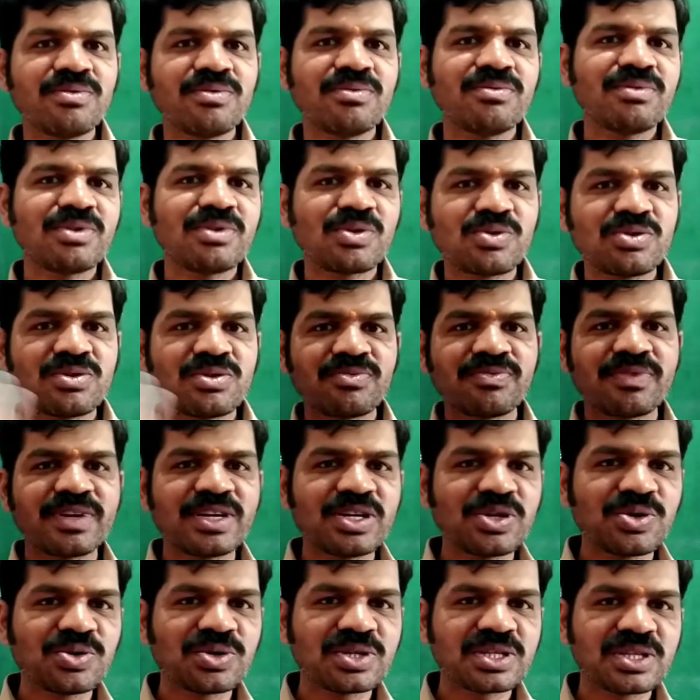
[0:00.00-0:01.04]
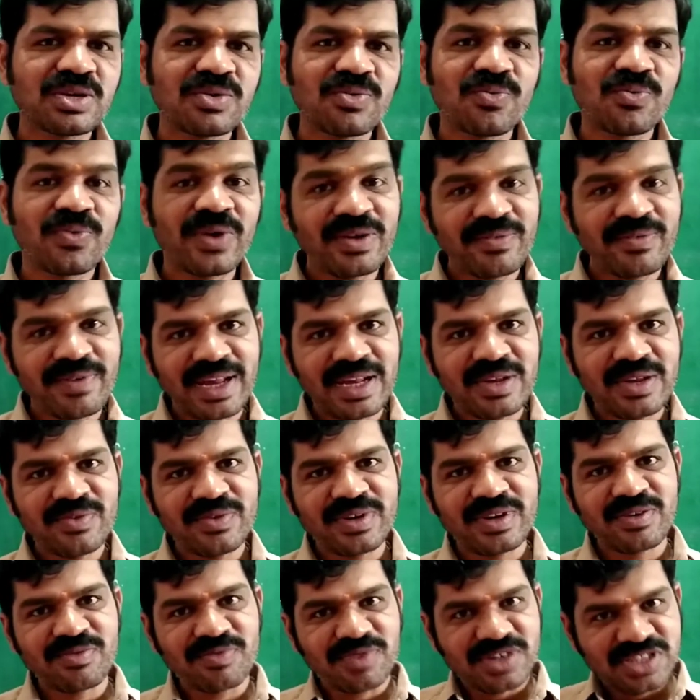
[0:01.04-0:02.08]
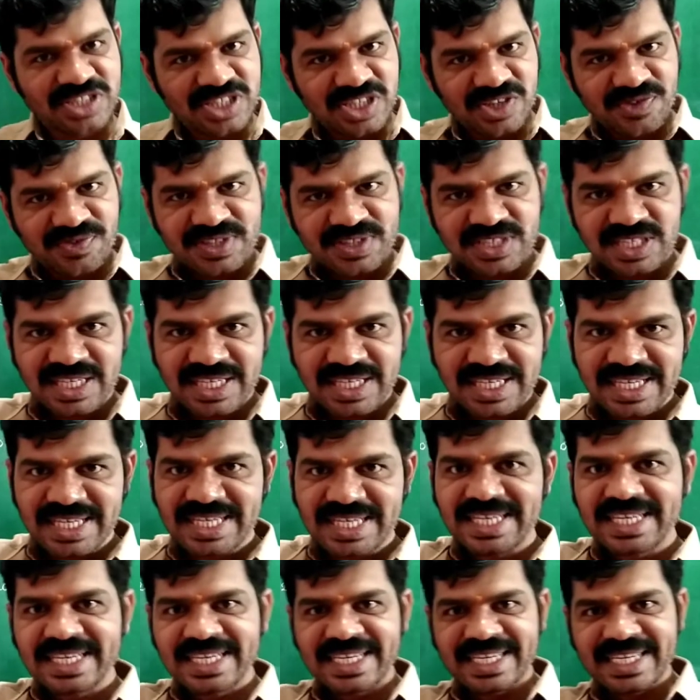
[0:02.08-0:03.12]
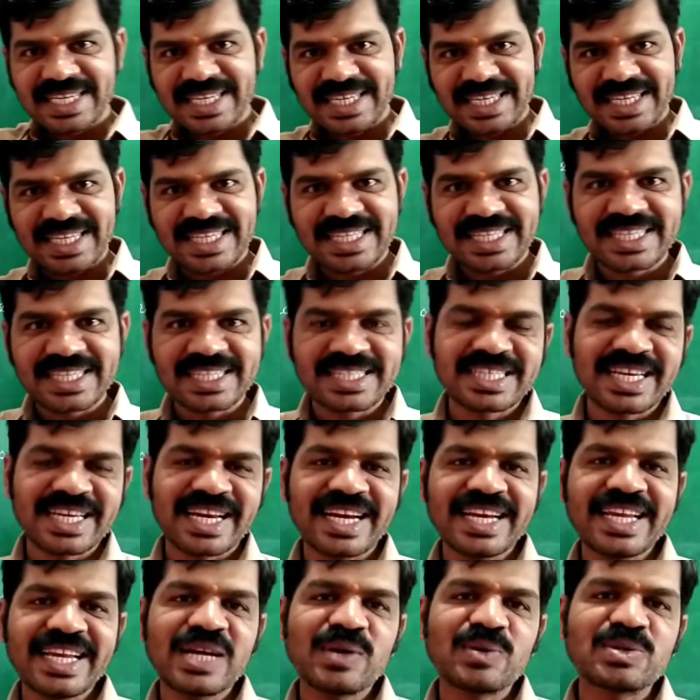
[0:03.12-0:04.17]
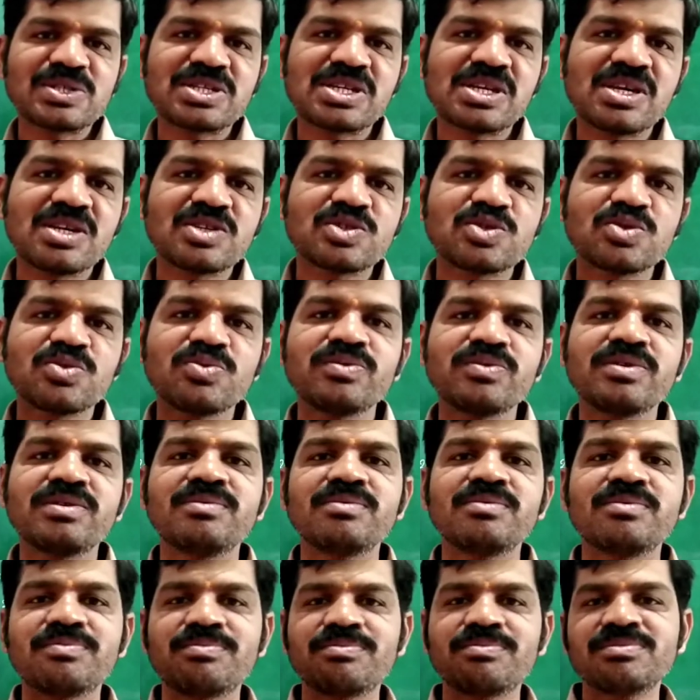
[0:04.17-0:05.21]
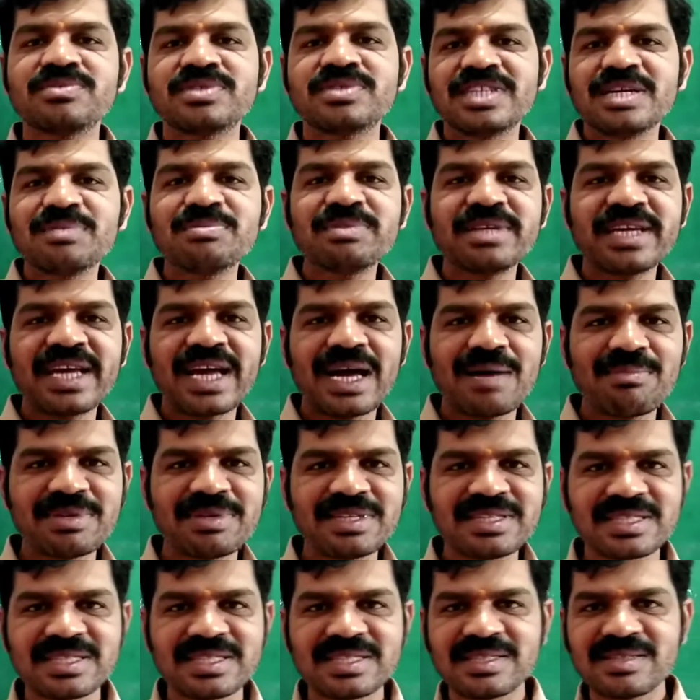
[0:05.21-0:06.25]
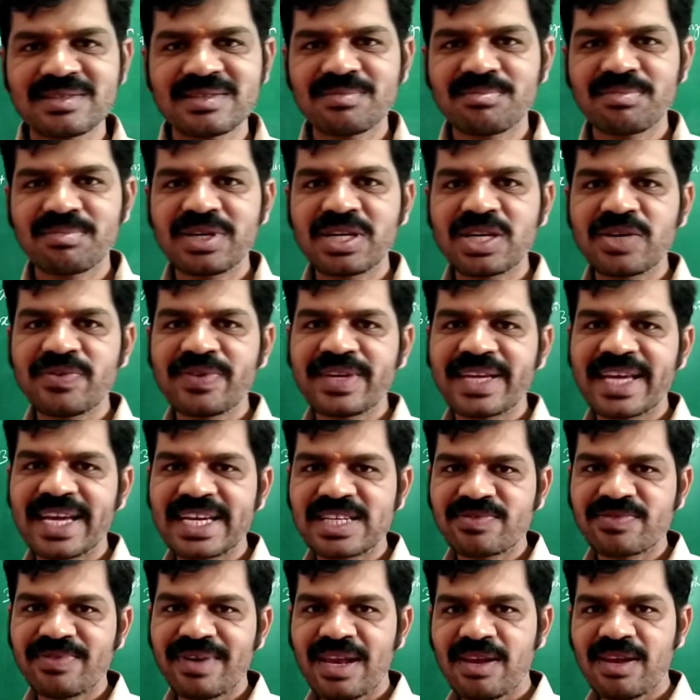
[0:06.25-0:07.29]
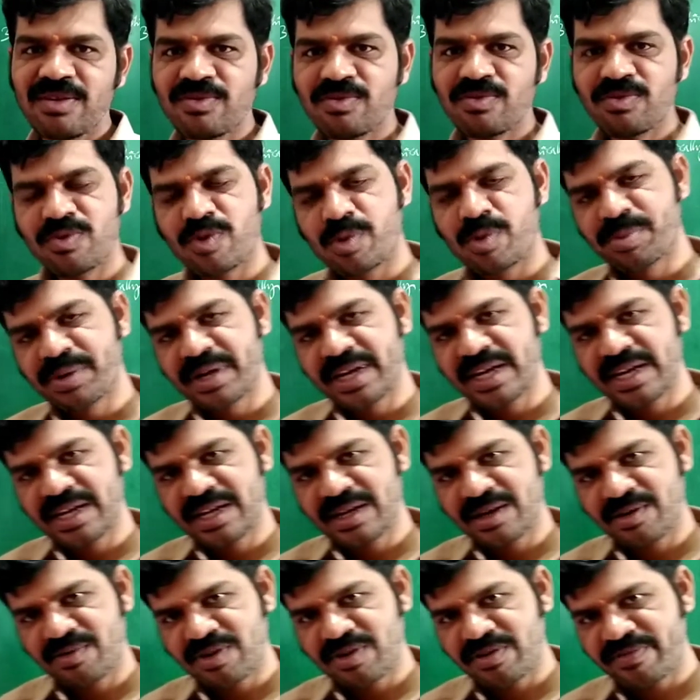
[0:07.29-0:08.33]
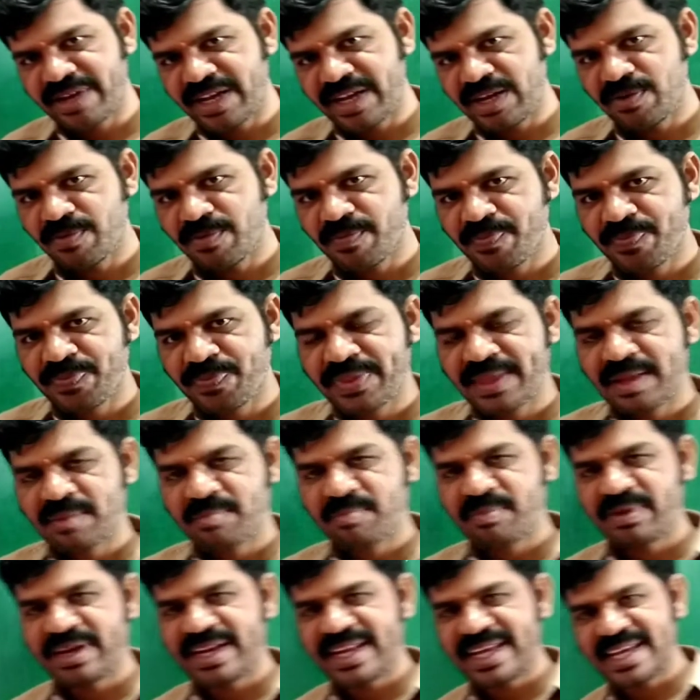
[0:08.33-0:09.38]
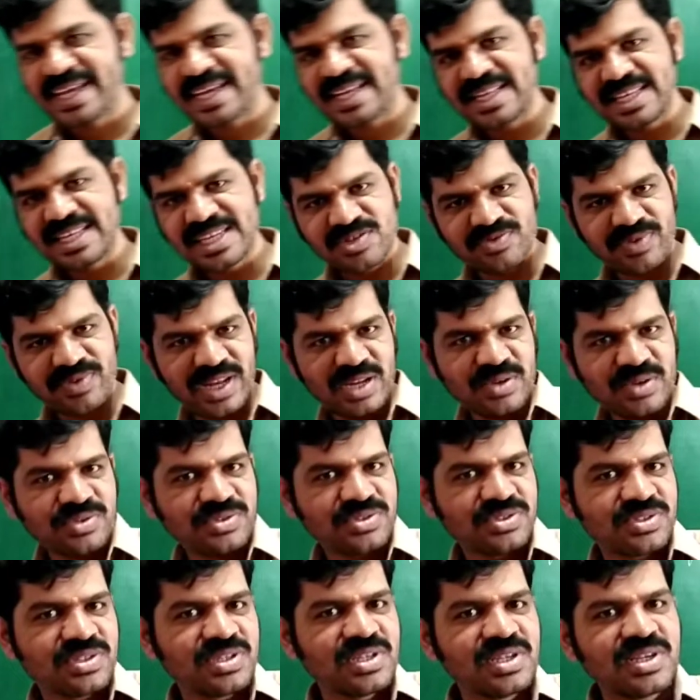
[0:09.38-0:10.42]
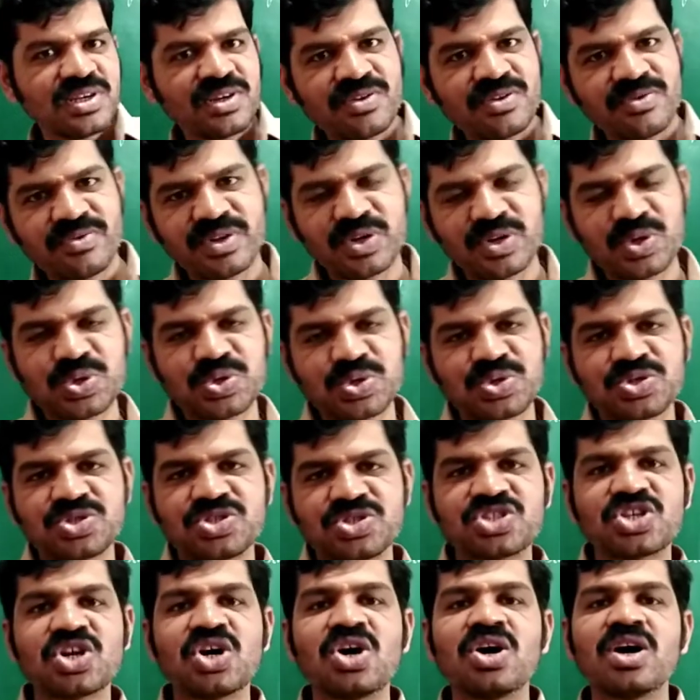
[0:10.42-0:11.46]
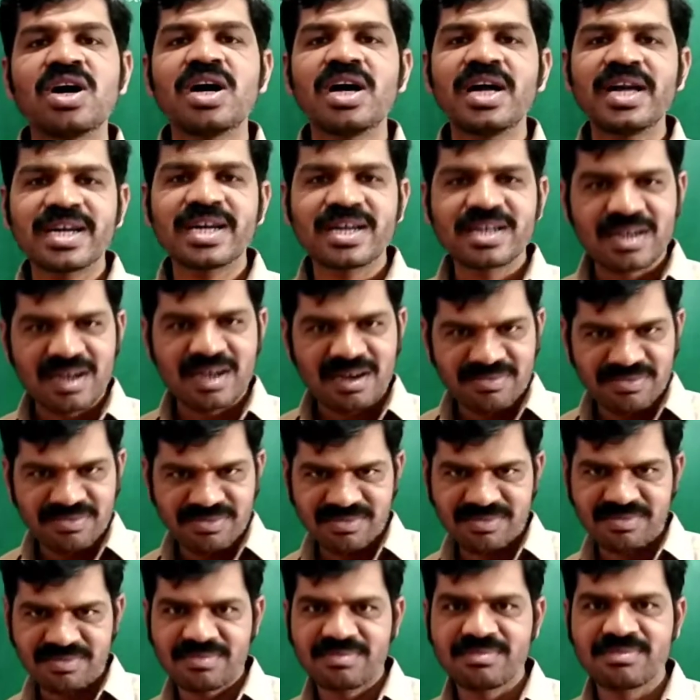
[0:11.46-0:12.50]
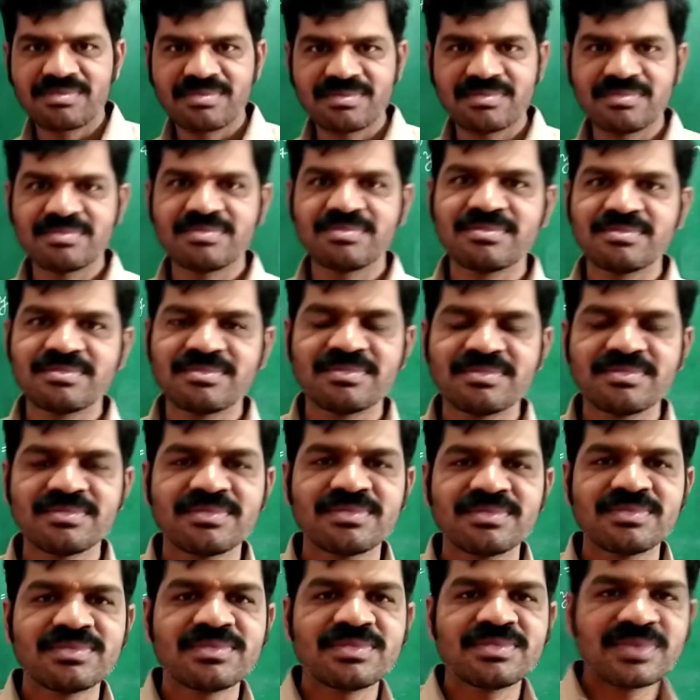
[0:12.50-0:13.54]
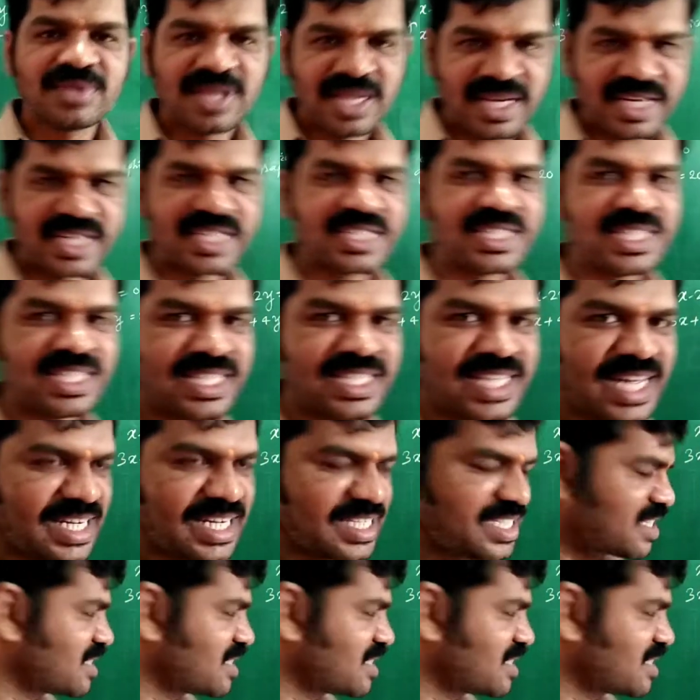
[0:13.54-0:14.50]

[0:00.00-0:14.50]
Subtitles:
we are going to find out the y value in first equation. In second equation also, same thing happens. By giving x value, we obtain y value. By taking these values, we are going to draw a graph. Let us see that.